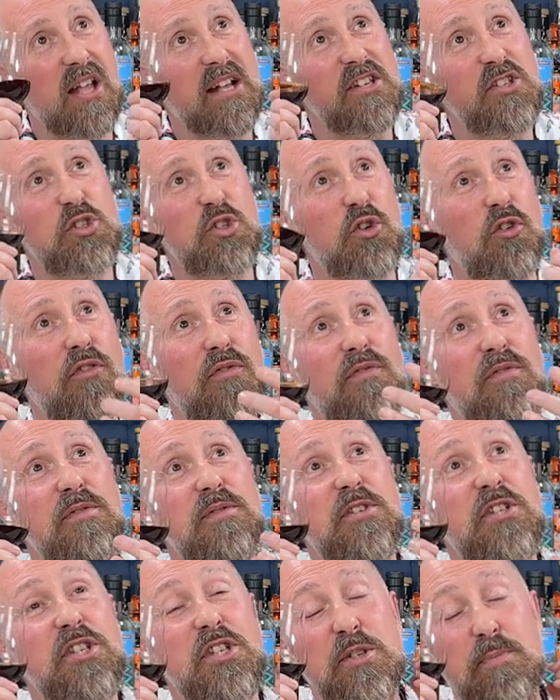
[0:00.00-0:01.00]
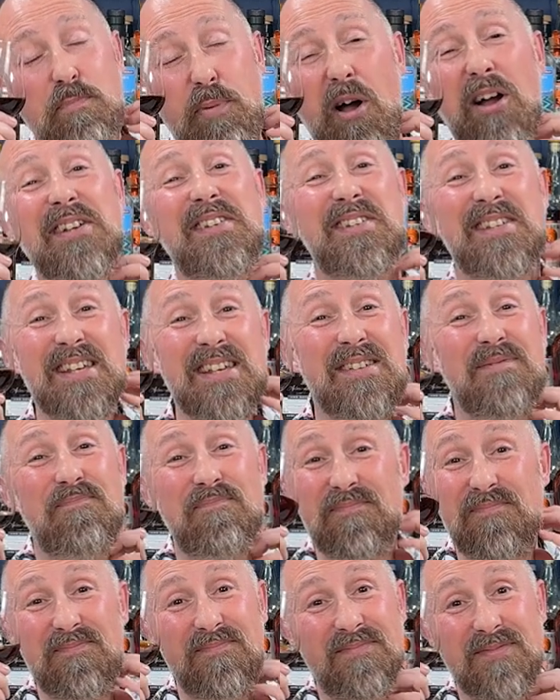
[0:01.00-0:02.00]
sort of spicy,
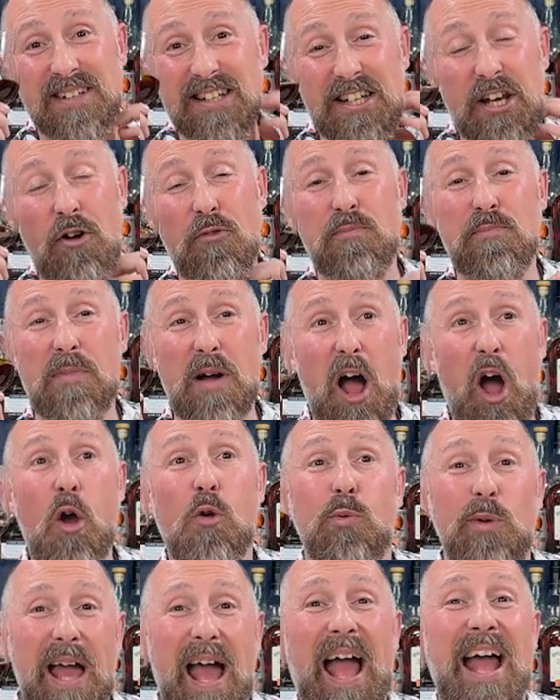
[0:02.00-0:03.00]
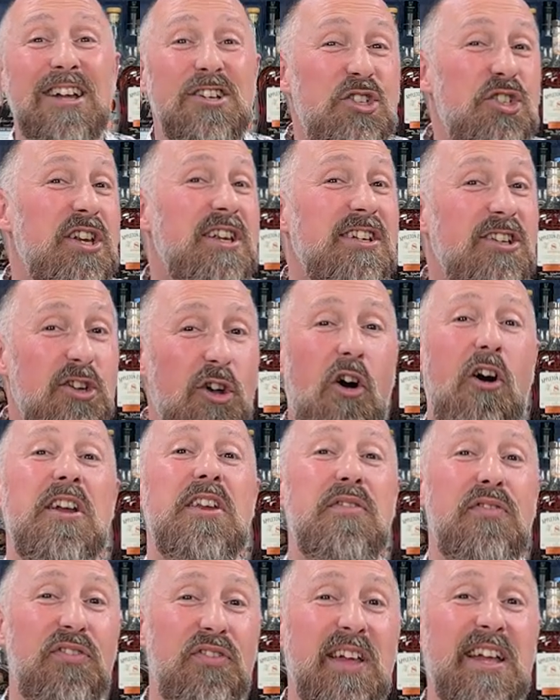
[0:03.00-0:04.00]
you know, oak aging kind
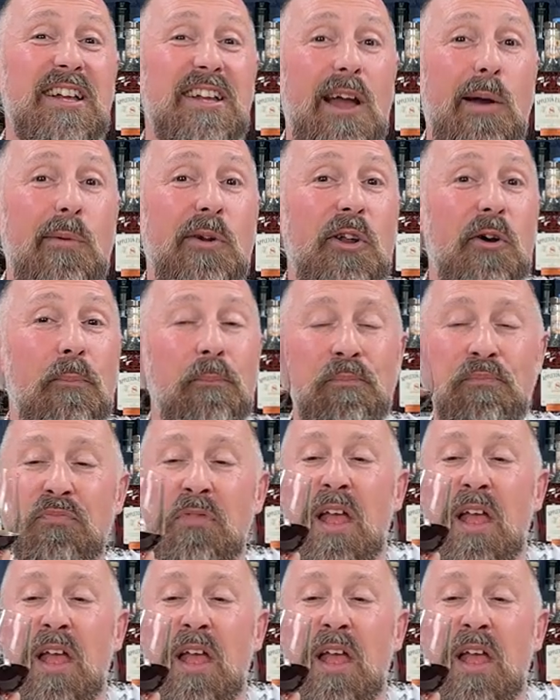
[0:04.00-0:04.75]
of thing going on.